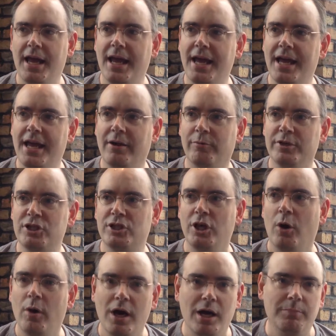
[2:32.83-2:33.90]
And we
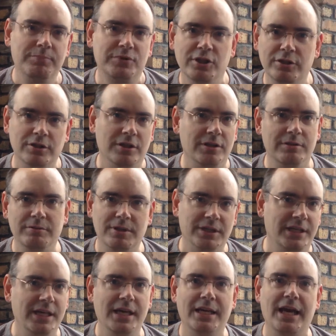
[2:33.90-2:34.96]
show up to do
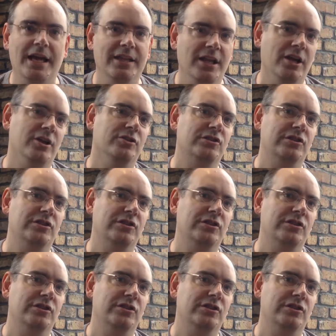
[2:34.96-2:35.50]
the gig, and